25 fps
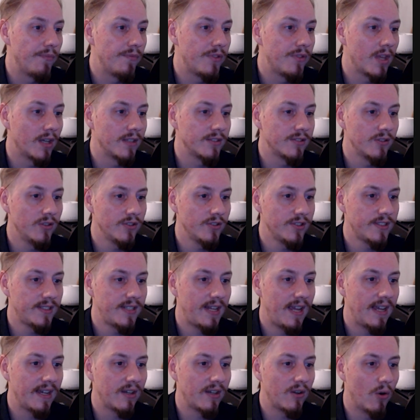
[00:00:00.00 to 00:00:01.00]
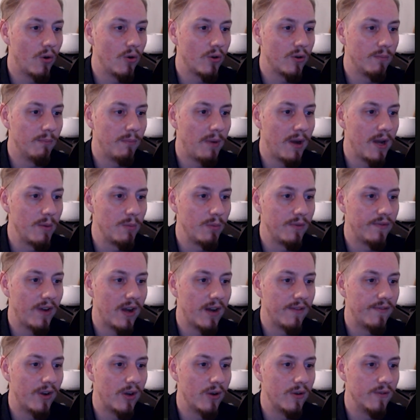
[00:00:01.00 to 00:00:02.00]
Does not stack or combine with
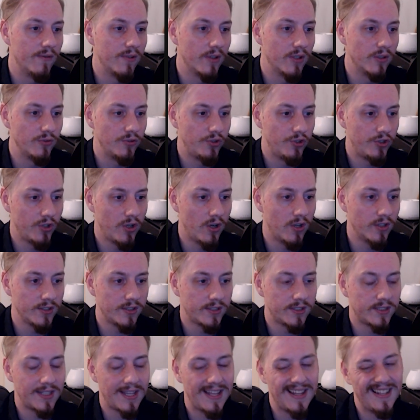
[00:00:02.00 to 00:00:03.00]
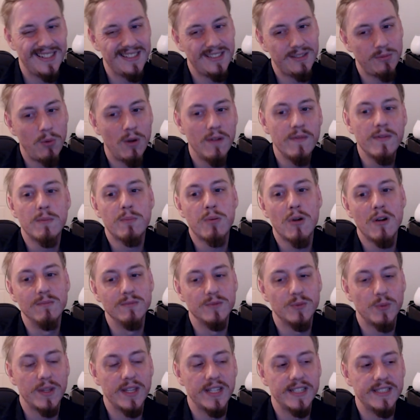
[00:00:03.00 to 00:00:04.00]
other overload shots. And that's one of the
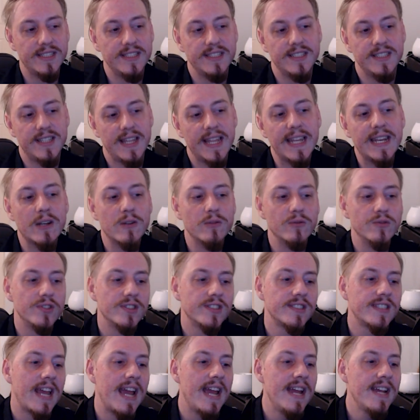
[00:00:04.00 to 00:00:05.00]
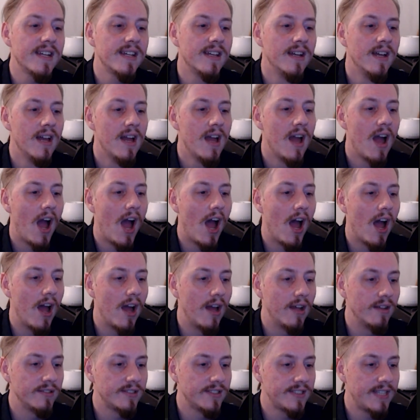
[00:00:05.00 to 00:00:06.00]
problems where this is they don't stack.
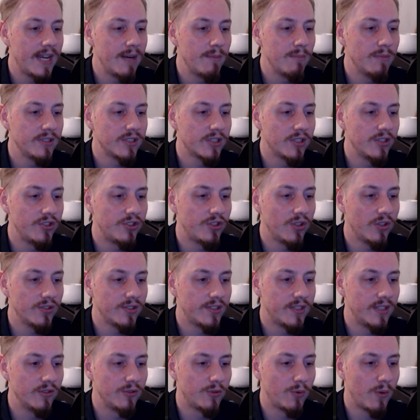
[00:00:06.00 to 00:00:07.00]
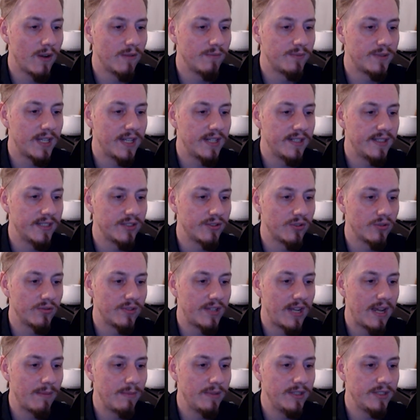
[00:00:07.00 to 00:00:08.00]
Standard musket shots deal 12% additional
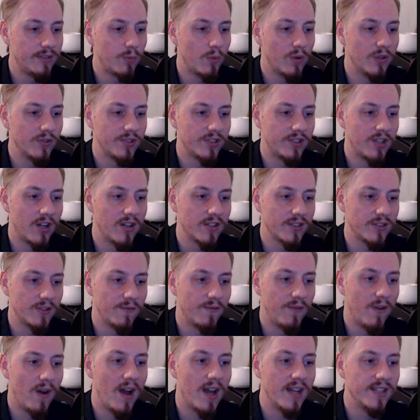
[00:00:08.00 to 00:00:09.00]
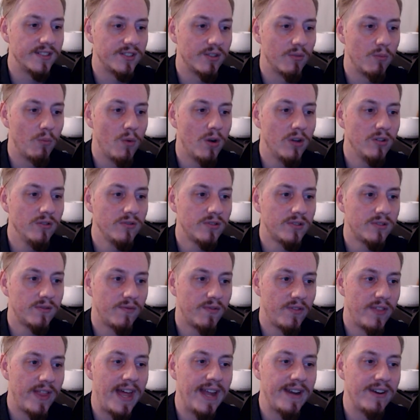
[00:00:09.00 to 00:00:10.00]
damage whilst the target's on fire. So whilst
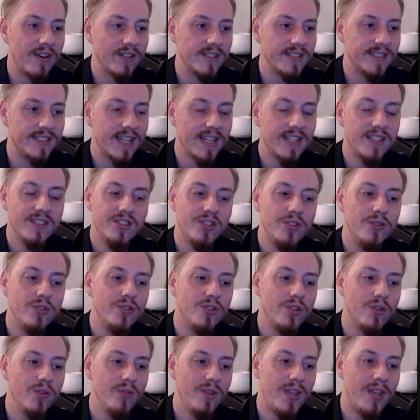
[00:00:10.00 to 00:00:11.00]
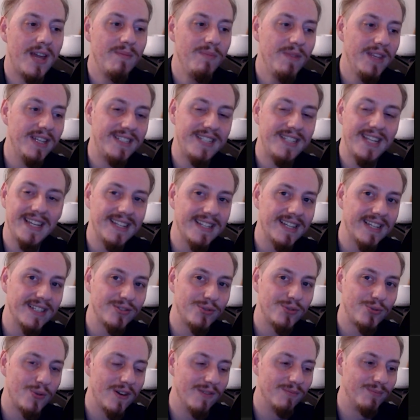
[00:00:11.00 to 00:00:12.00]
for that 9 seconds you shoot them, they take an
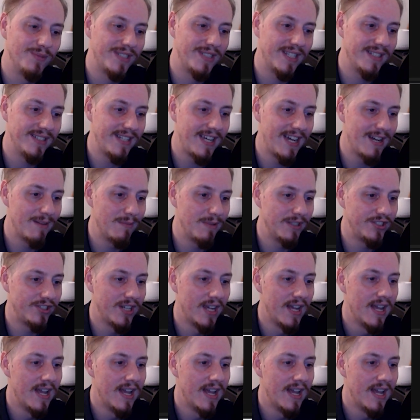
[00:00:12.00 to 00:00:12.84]
extra 12% damage.